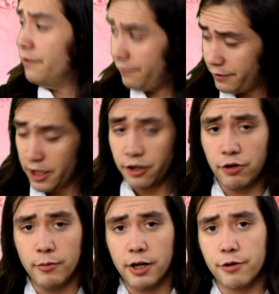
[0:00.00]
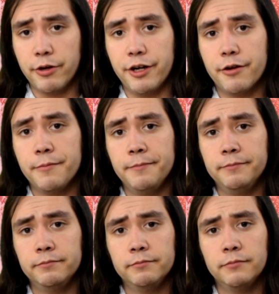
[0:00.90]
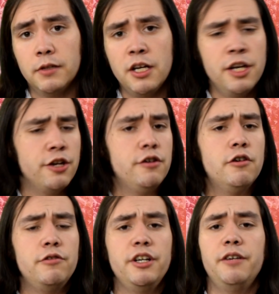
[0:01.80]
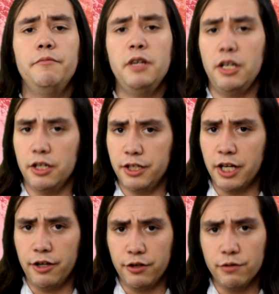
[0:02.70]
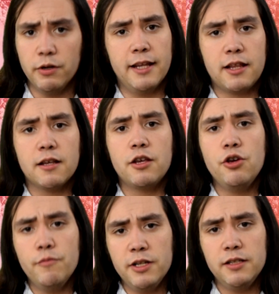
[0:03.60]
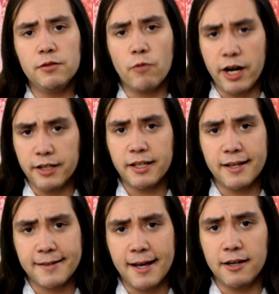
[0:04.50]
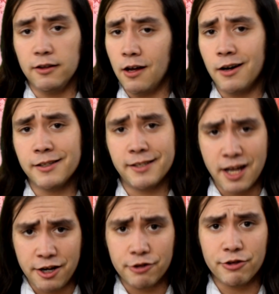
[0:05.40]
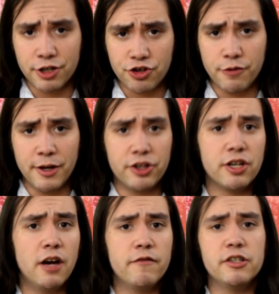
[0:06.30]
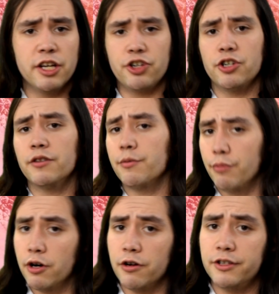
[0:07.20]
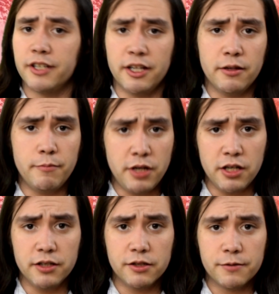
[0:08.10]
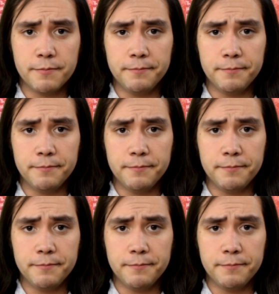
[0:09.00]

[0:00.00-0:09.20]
Thank you, Moderator. You don't need me to tell you that the human race has had a long-standing tradition about the conversation of the birds and the bees.